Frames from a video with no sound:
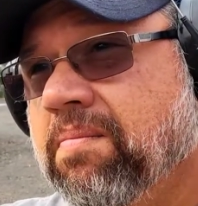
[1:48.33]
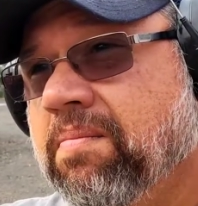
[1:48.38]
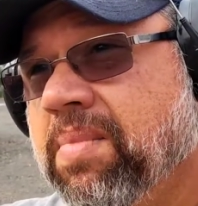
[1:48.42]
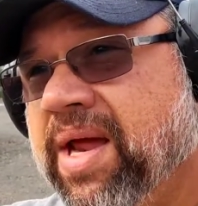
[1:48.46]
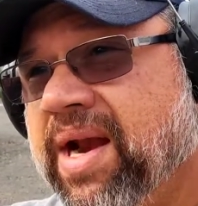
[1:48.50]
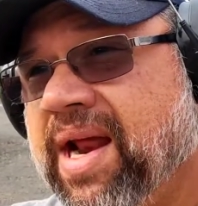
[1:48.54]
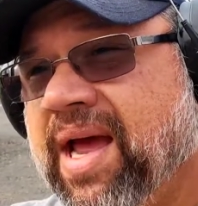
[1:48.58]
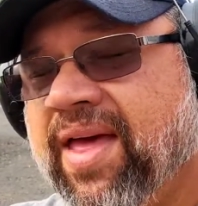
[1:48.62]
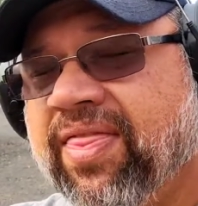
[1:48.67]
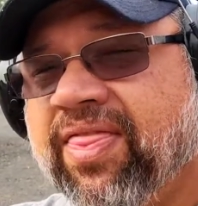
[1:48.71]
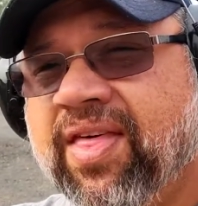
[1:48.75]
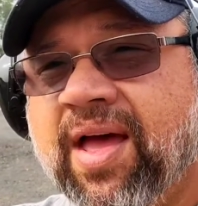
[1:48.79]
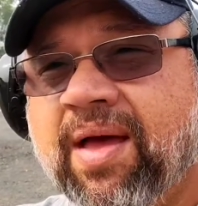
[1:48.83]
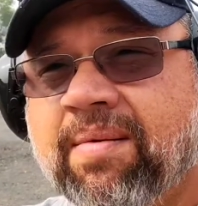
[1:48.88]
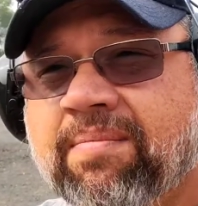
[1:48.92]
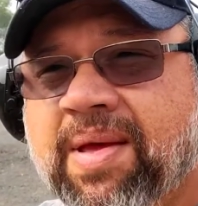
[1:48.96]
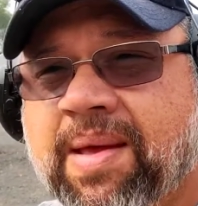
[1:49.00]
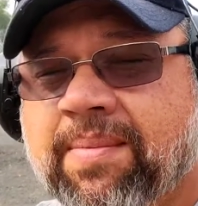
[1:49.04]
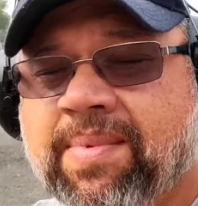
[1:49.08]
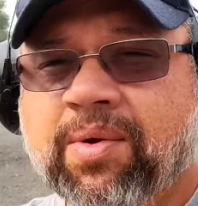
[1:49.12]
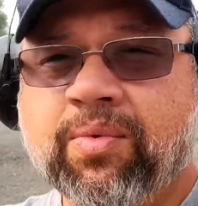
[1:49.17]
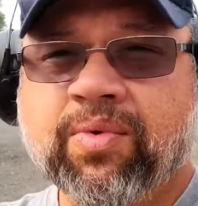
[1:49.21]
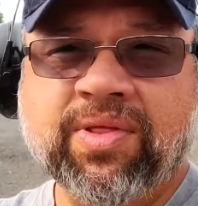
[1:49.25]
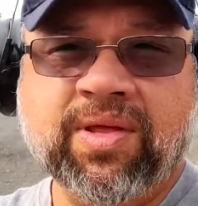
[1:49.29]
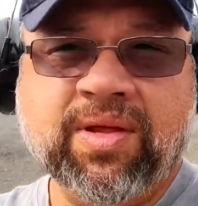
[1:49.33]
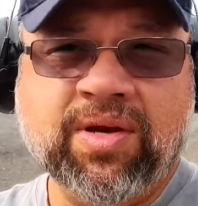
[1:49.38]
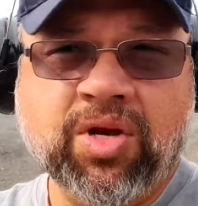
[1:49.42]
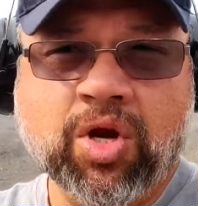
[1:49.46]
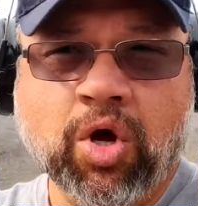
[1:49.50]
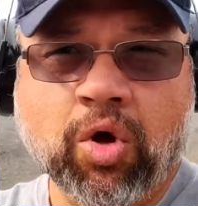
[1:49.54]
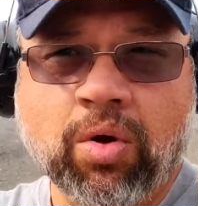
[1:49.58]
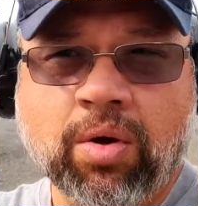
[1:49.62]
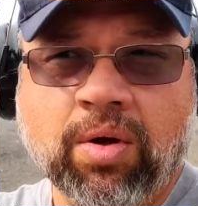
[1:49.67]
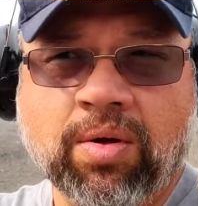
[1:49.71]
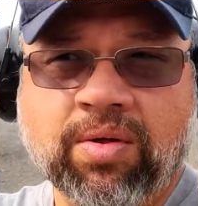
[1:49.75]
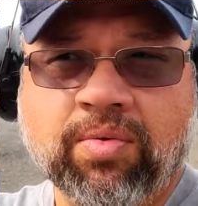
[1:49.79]
But I thought maybe with the
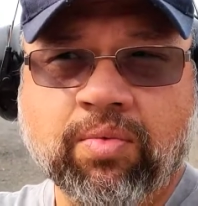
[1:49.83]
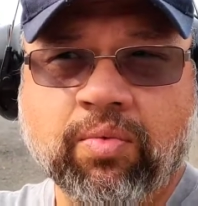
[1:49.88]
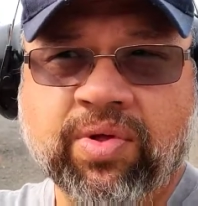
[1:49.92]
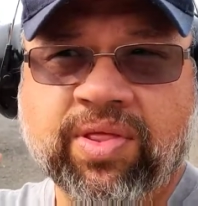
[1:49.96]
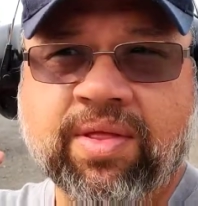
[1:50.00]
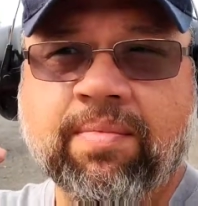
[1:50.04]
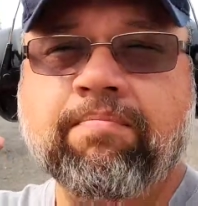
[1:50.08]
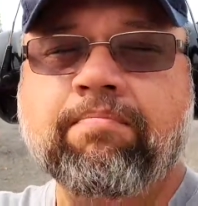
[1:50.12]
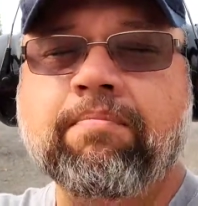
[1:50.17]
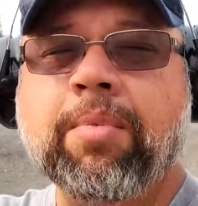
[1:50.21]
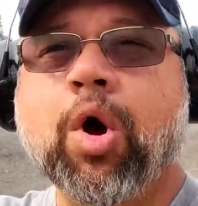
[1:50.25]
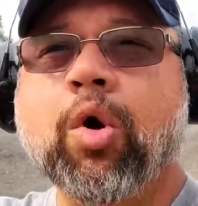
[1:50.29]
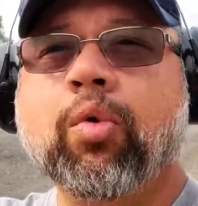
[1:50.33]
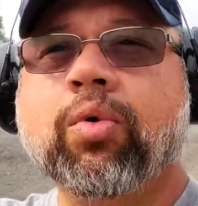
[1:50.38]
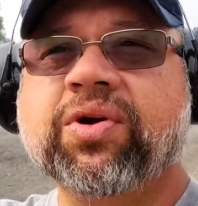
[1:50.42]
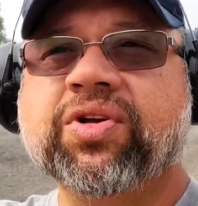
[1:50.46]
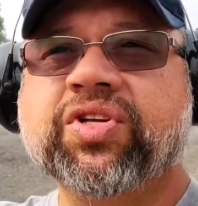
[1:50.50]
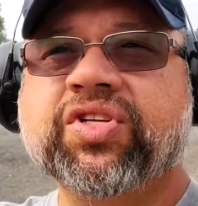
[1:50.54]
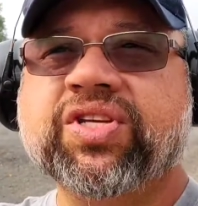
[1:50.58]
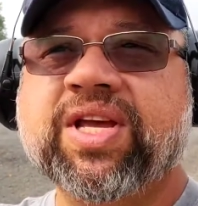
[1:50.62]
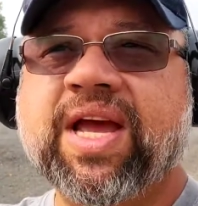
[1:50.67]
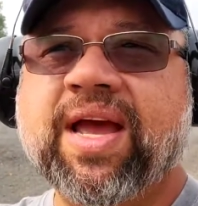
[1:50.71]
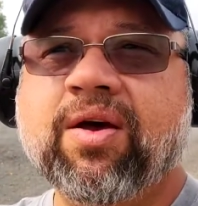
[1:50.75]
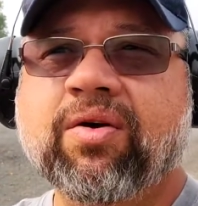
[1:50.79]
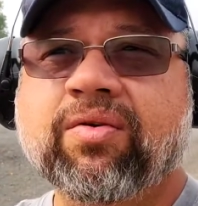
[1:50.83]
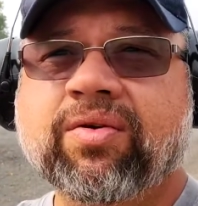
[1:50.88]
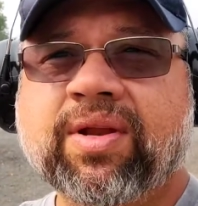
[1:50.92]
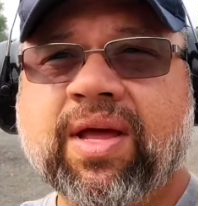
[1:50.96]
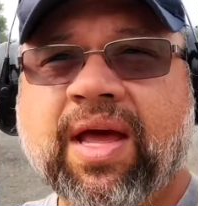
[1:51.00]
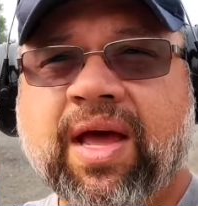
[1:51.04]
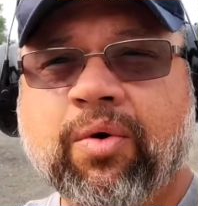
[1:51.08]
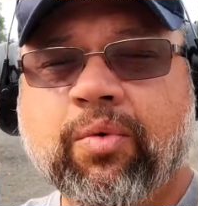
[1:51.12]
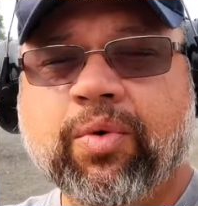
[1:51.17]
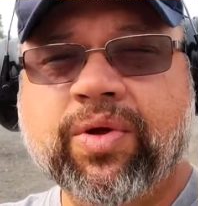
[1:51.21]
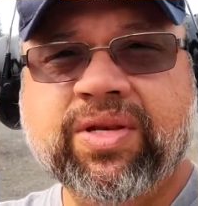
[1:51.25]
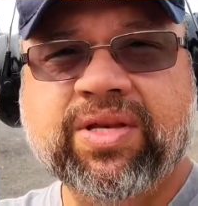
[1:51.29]
no, with the mower sound,
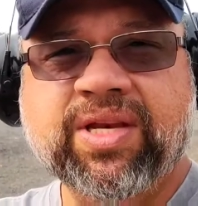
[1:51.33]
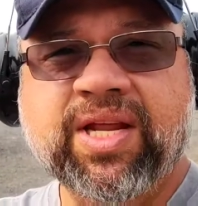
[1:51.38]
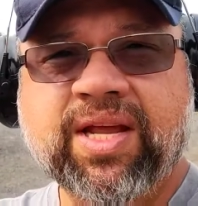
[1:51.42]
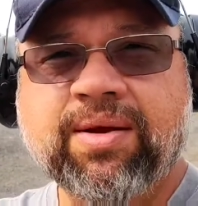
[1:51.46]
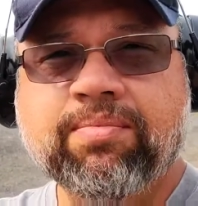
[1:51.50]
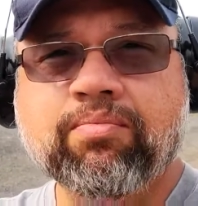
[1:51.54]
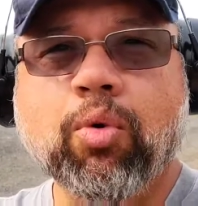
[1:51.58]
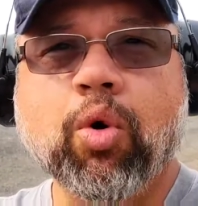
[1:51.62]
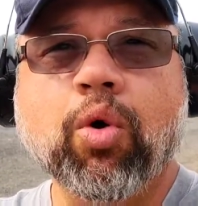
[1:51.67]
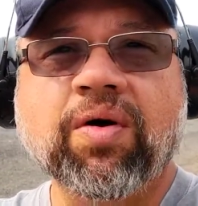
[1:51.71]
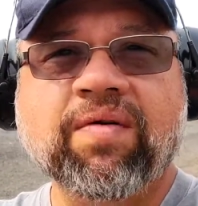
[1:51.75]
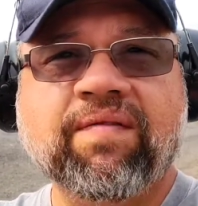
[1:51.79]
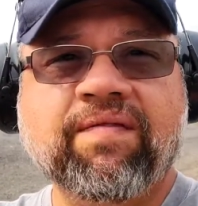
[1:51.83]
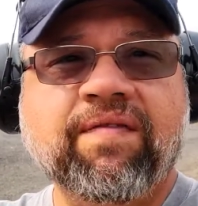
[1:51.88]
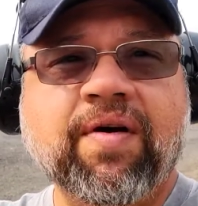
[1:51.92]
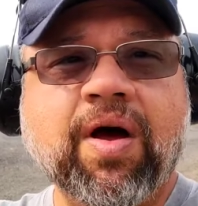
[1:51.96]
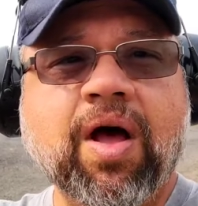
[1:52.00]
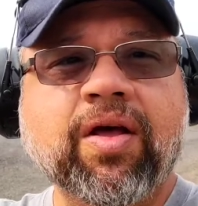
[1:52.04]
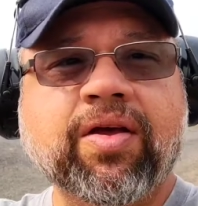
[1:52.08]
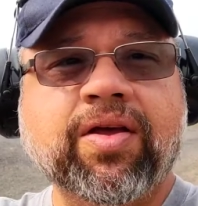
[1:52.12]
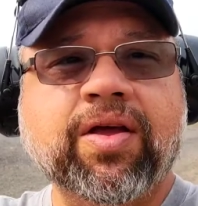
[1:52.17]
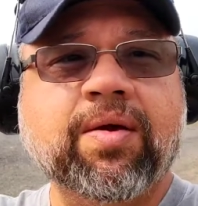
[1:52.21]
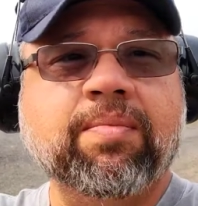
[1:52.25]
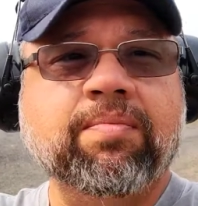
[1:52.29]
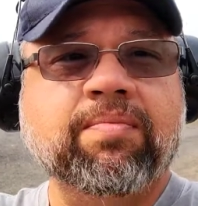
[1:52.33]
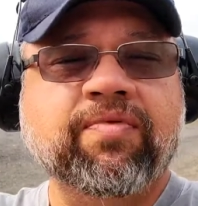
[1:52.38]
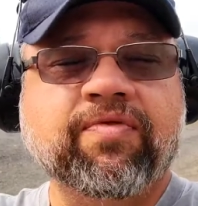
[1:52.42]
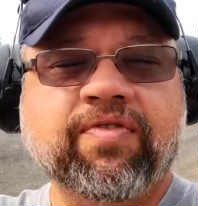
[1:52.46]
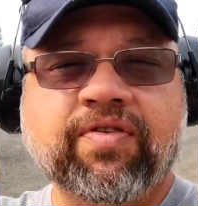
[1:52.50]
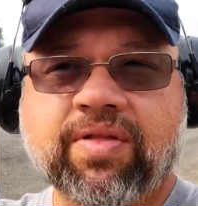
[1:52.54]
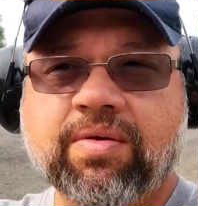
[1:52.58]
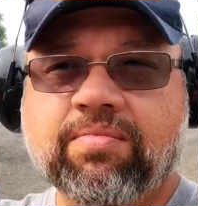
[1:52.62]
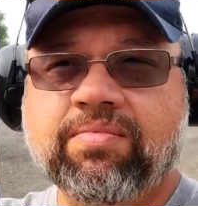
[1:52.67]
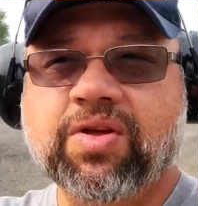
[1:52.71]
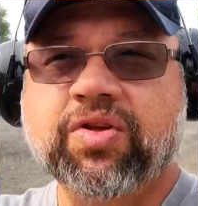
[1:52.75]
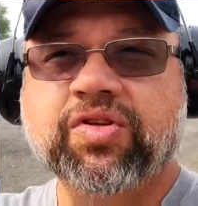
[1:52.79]
I would need more volume
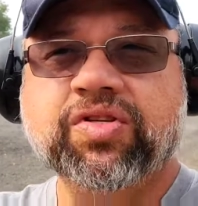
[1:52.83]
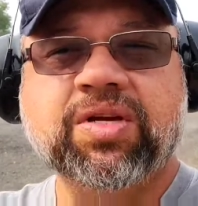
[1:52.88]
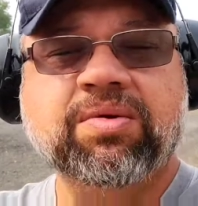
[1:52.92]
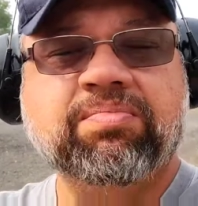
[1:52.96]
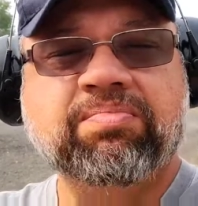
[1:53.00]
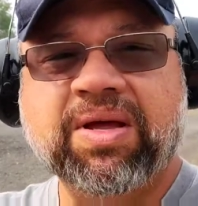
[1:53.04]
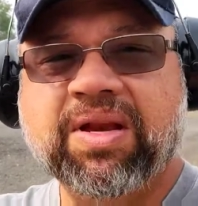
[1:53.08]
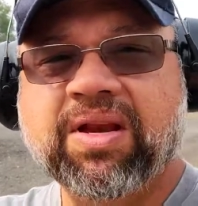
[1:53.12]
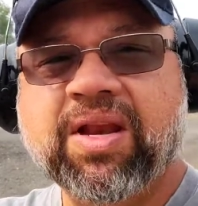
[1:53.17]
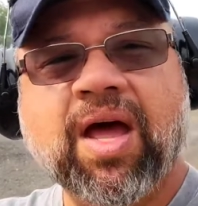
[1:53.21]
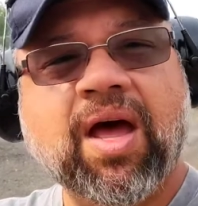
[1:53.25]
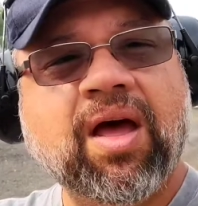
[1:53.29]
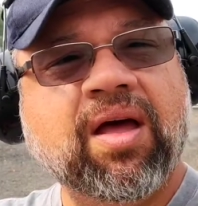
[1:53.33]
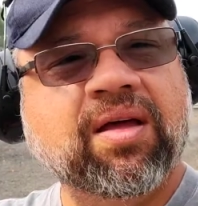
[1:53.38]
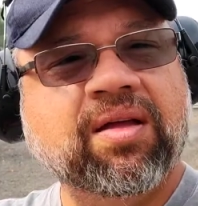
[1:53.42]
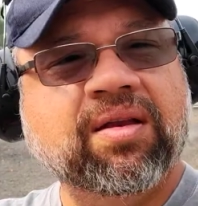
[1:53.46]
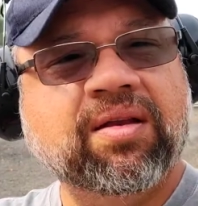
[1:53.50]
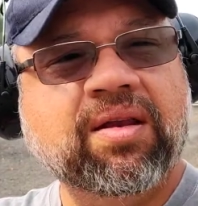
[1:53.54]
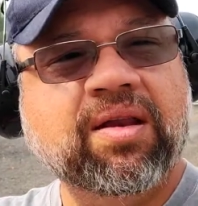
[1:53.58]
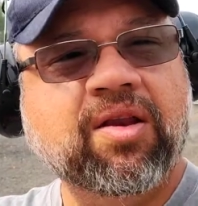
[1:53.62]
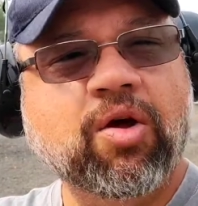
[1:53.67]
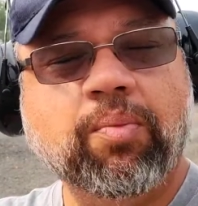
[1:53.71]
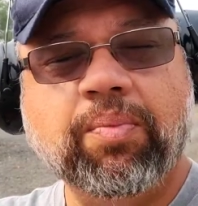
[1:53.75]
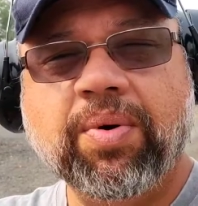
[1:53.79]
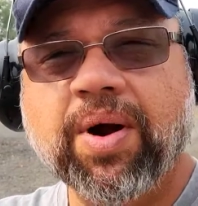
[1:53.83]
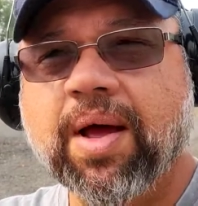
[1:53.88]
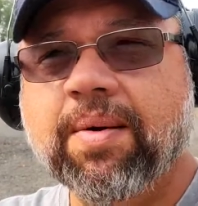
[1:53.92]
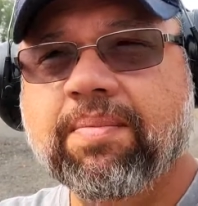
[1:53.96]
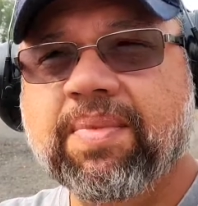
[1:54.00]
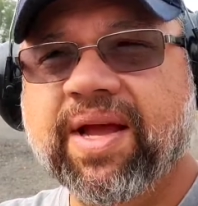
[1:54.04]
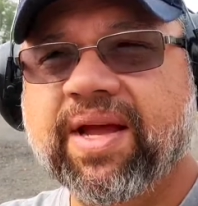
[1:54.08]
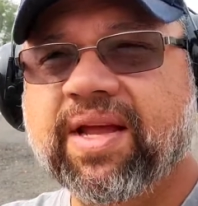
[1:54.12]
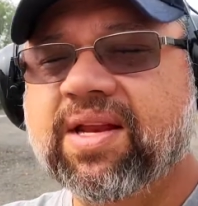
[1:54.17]
for the music, but no, nah, no problem.